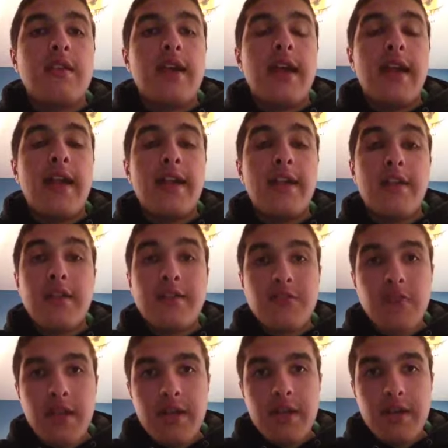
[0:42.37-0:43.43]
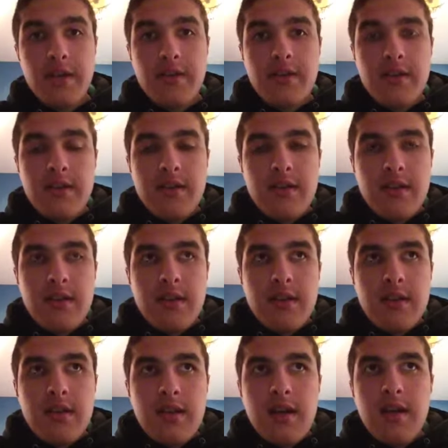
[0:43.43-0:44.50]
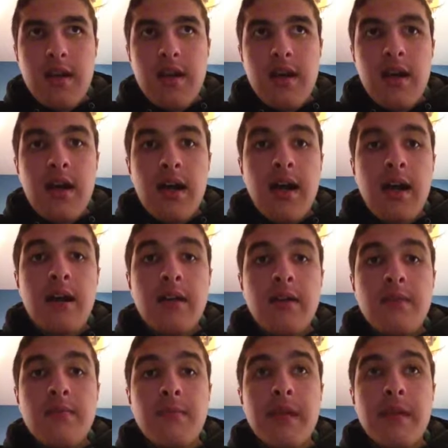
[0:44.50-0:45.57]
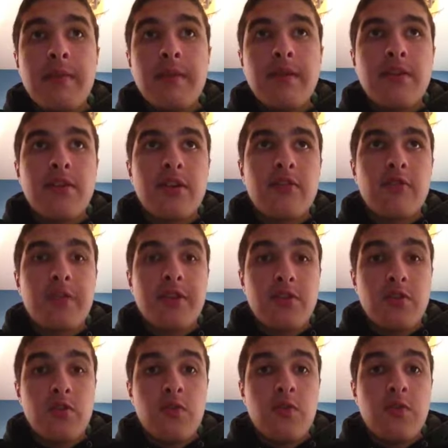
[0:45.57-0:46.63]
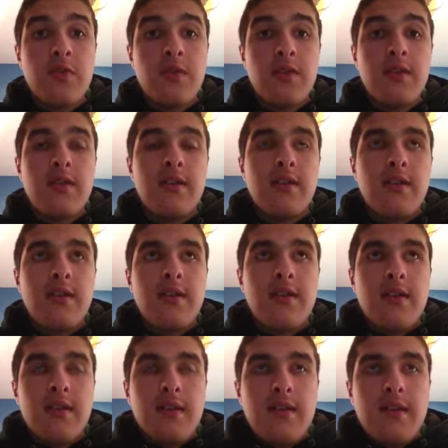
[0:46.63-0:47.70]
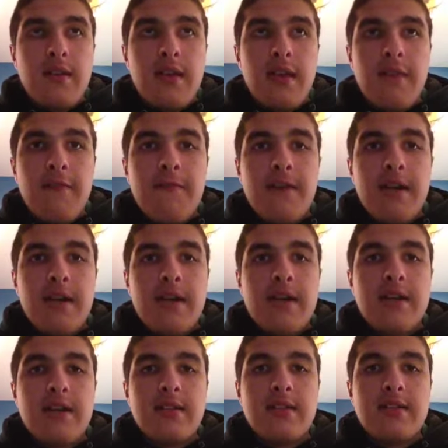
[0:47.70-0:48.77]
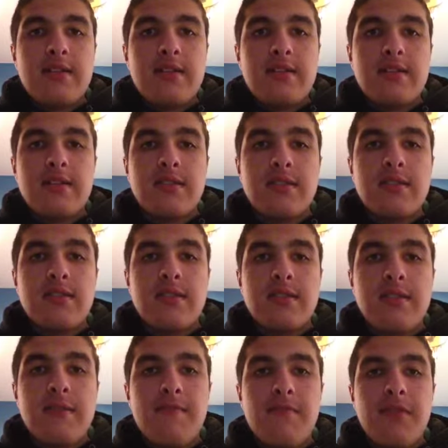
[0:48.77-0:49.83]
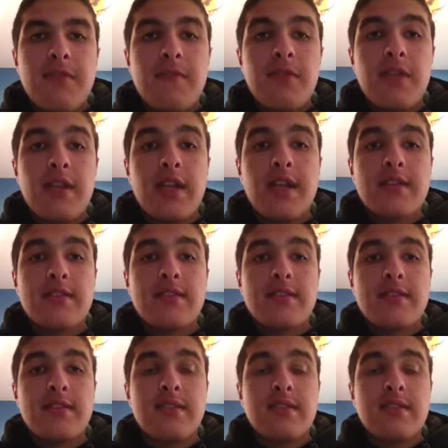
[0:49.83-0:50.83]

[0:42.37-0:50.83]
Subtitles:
and that's great and all. I maybe thought it would be cool if for the next